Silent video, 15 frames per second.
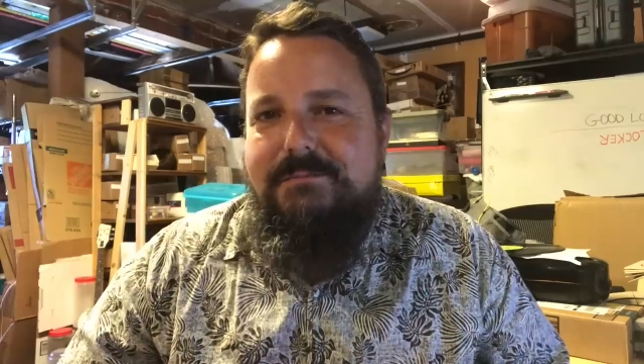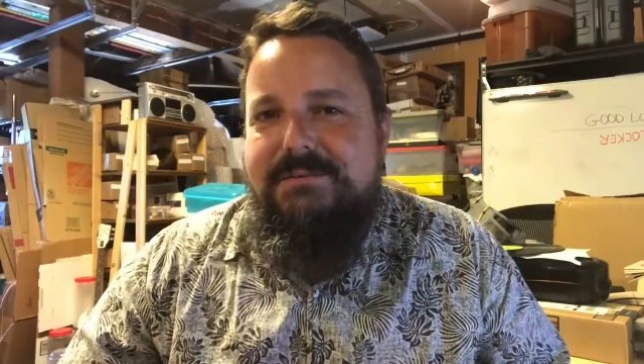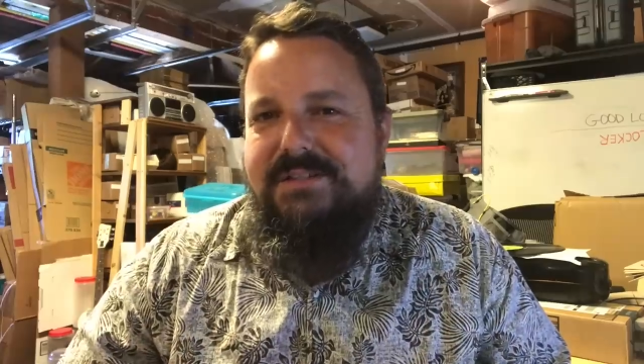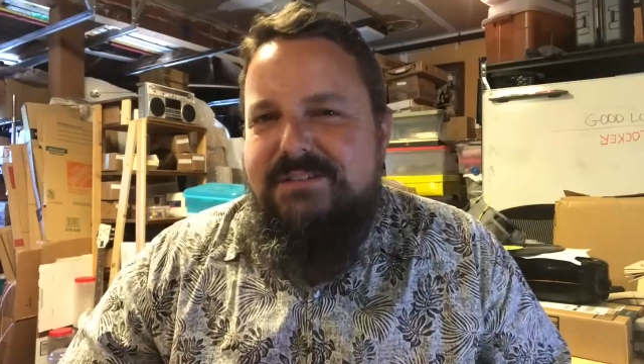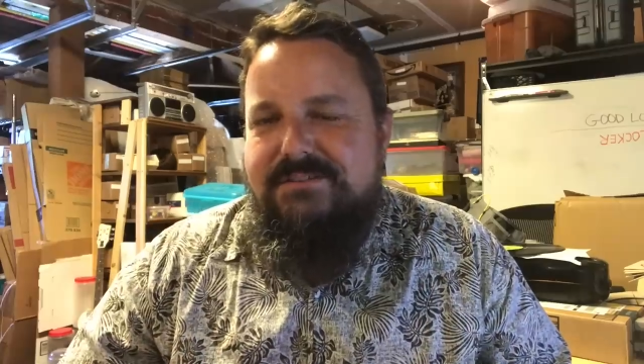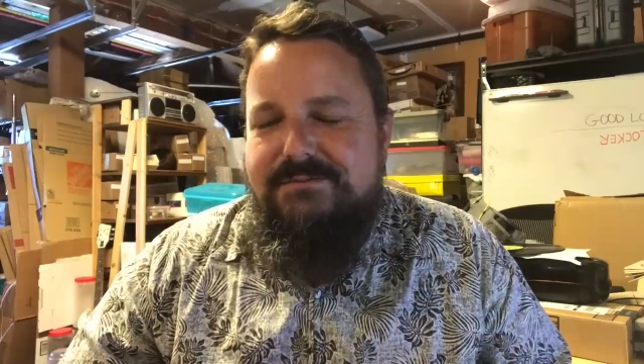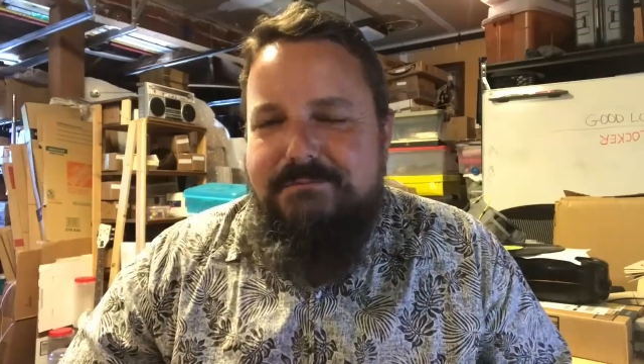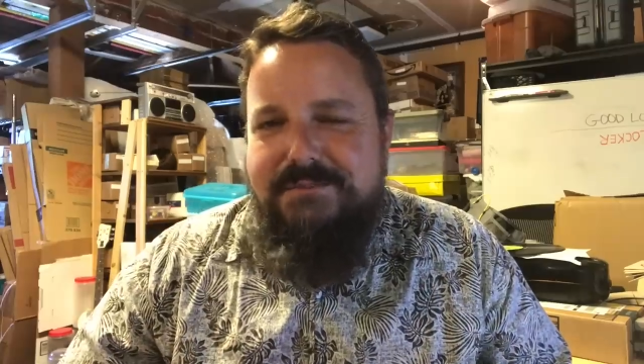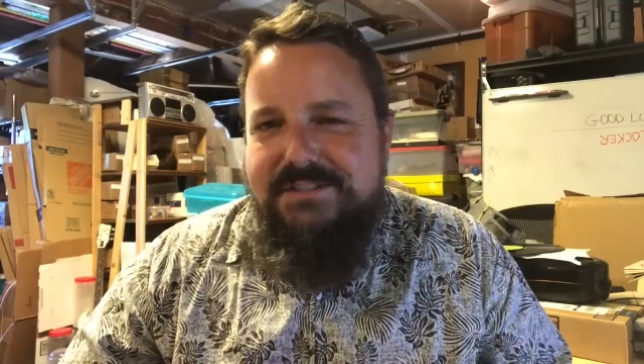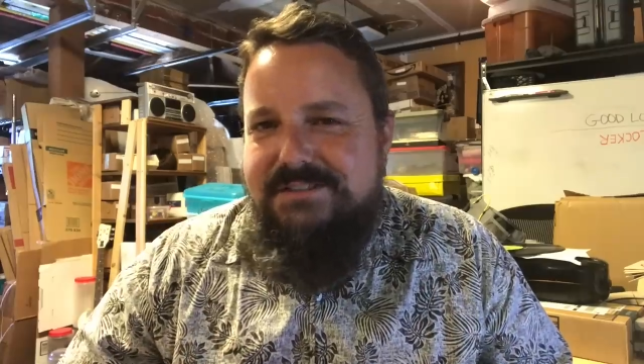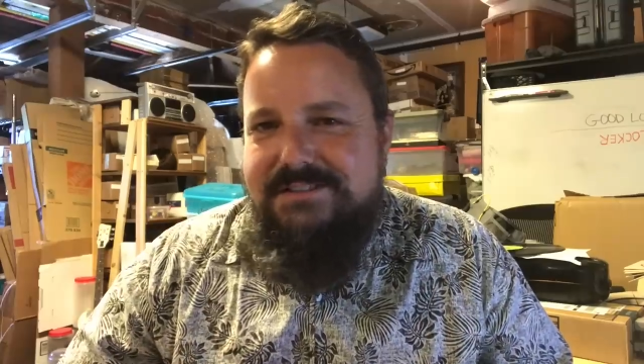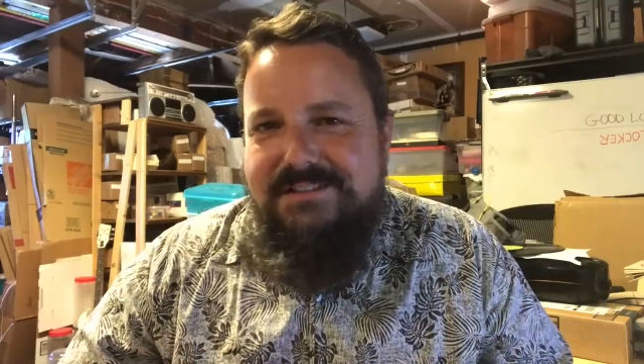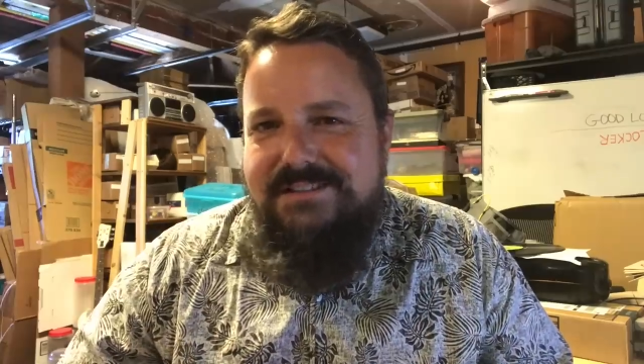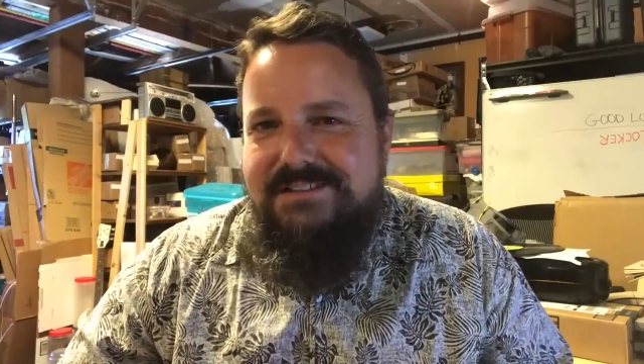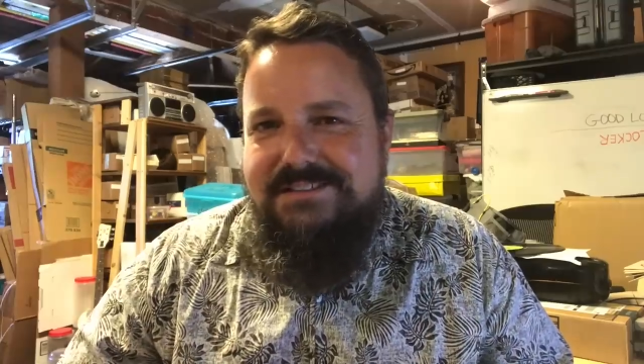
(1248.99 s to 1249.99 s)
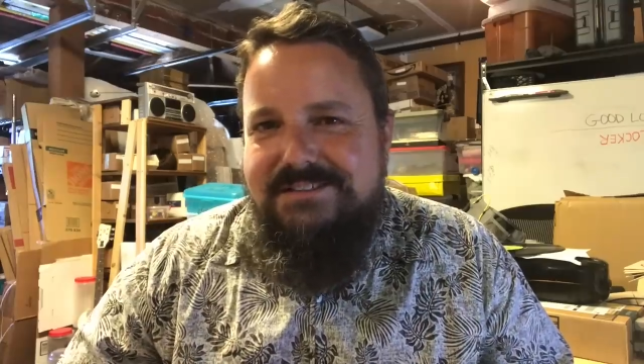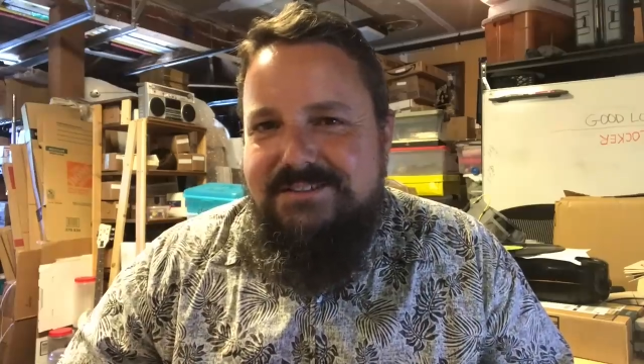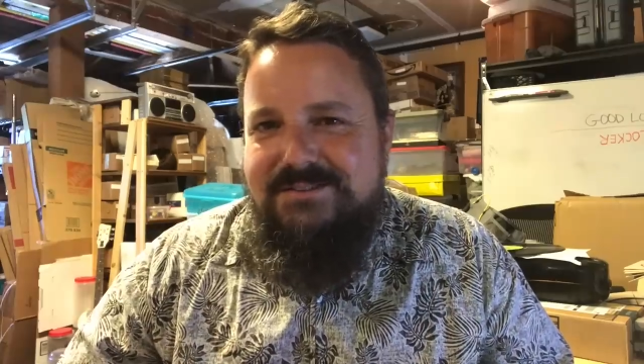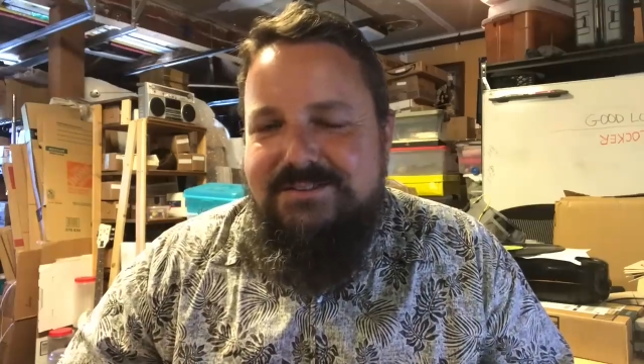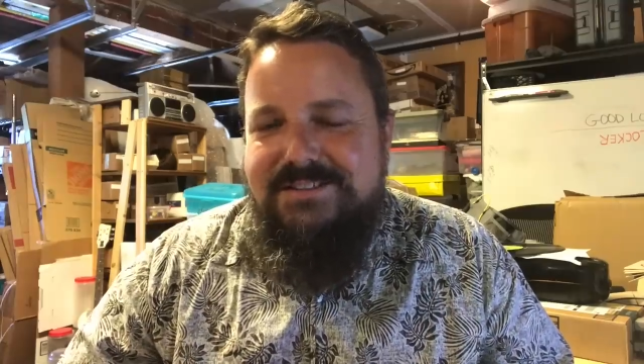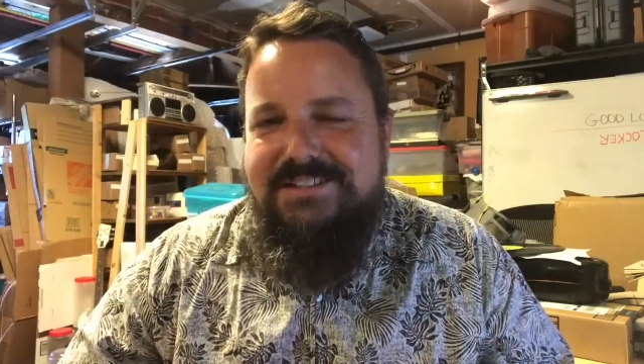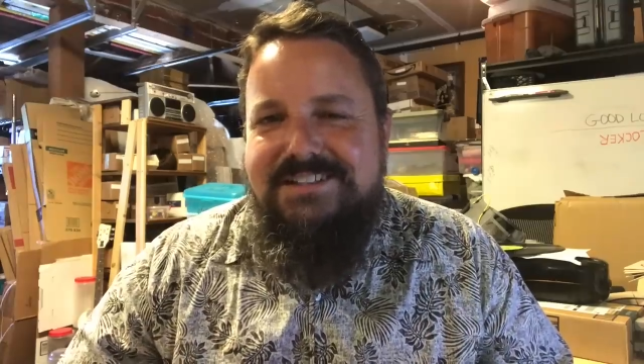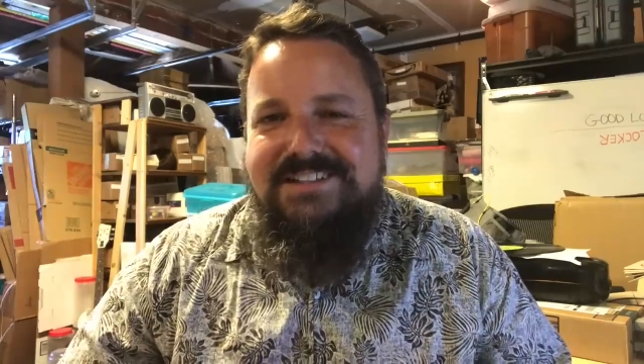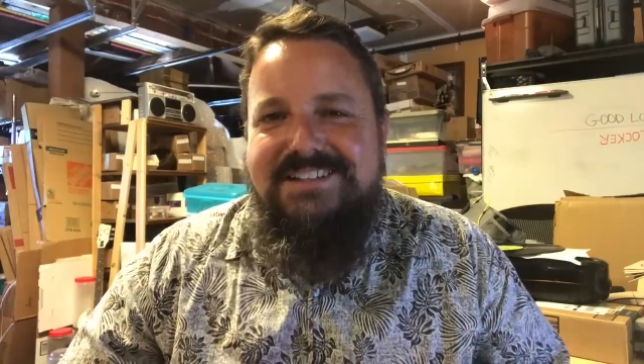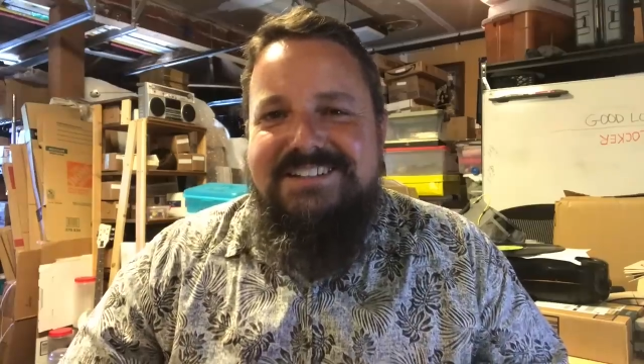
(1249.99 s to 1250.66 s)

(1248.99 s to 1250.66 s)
bit of mystique to it.